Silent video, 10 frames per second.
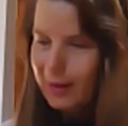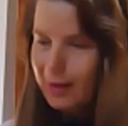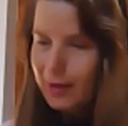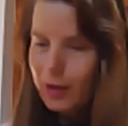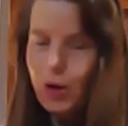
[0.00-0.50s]

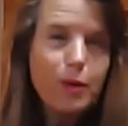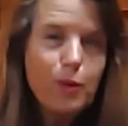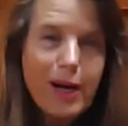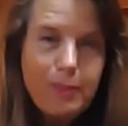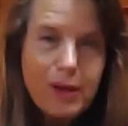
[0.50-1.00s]
go
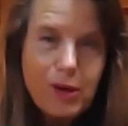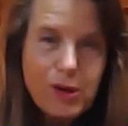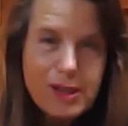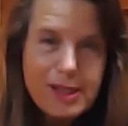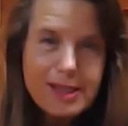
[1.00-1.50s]
away
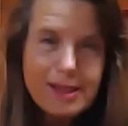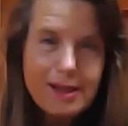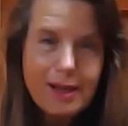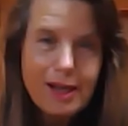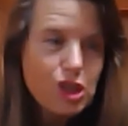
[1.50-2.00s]
because
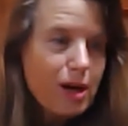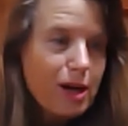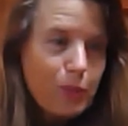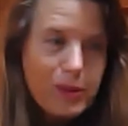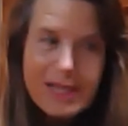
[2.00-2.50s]
a
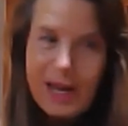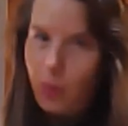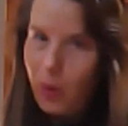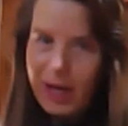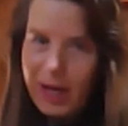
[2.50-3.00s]
child was
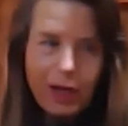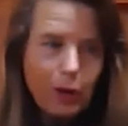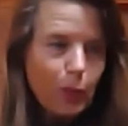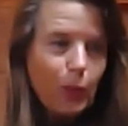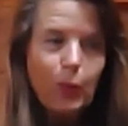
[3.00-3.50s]

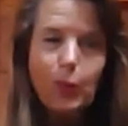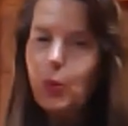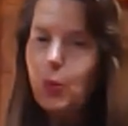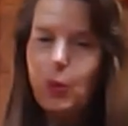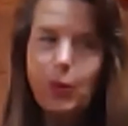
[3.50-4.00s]
unwell,
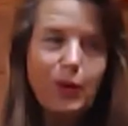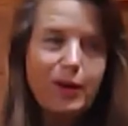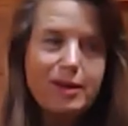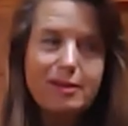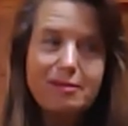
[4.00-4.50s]
or
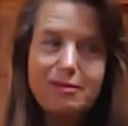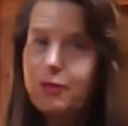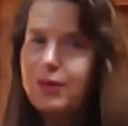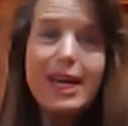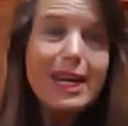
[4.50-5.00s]

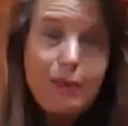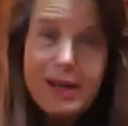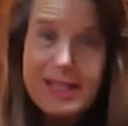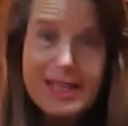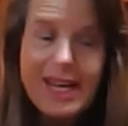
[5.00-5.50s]
for any
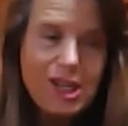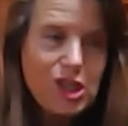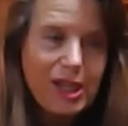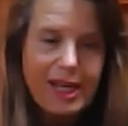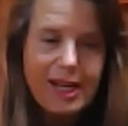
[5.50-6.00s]
reason,
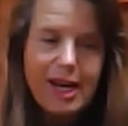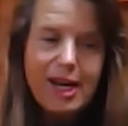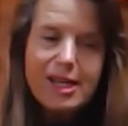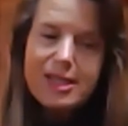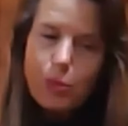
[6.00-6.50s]
actually.
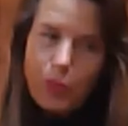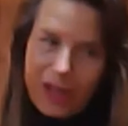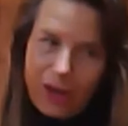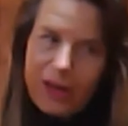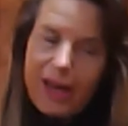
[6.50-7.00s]
So we
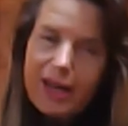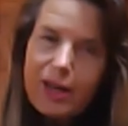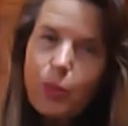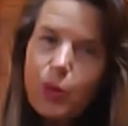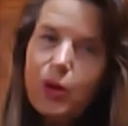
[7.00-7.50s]
created a
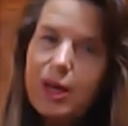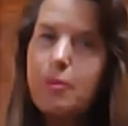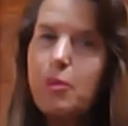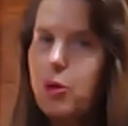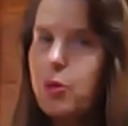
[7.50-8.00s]
working
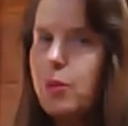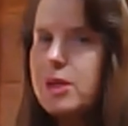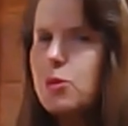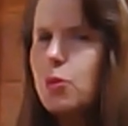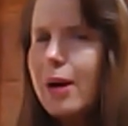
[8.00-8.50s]
model that
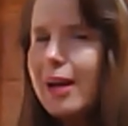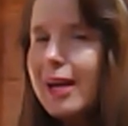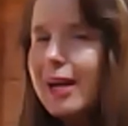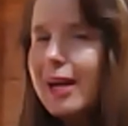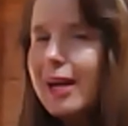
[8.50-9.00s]
was well
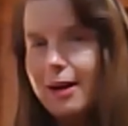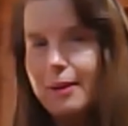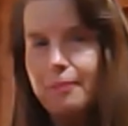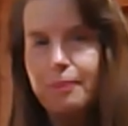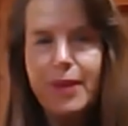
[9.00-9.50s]
ahead of its
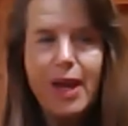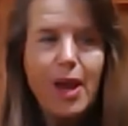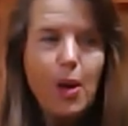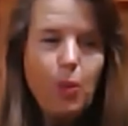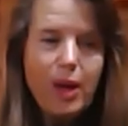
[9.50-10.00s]

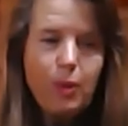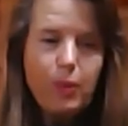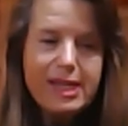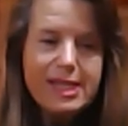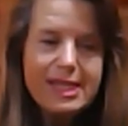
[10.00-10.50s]
time,
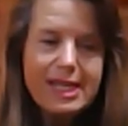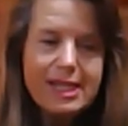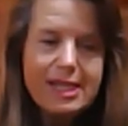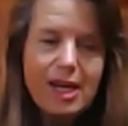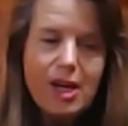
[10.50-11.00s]
where we
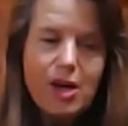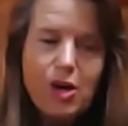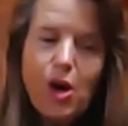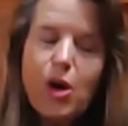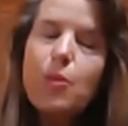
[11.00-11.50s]
said
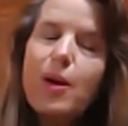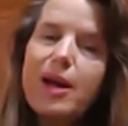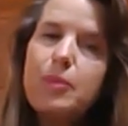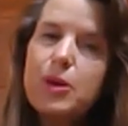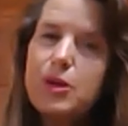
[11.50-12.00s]
no
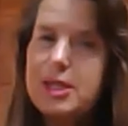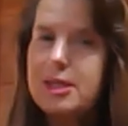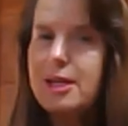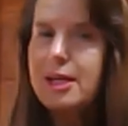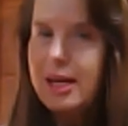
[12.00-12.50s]
one
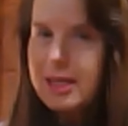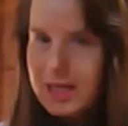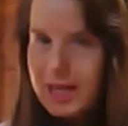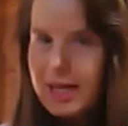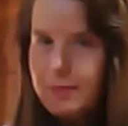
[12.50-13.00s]
person in our
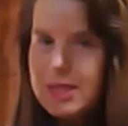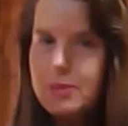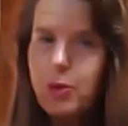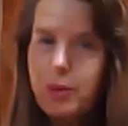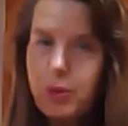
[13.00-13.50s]
team is
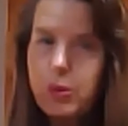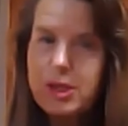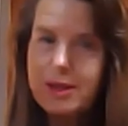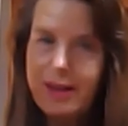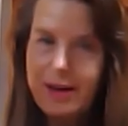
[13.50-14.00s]
more
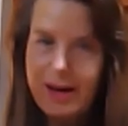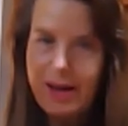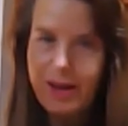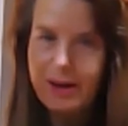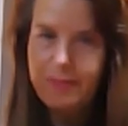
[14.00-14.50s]
important than another.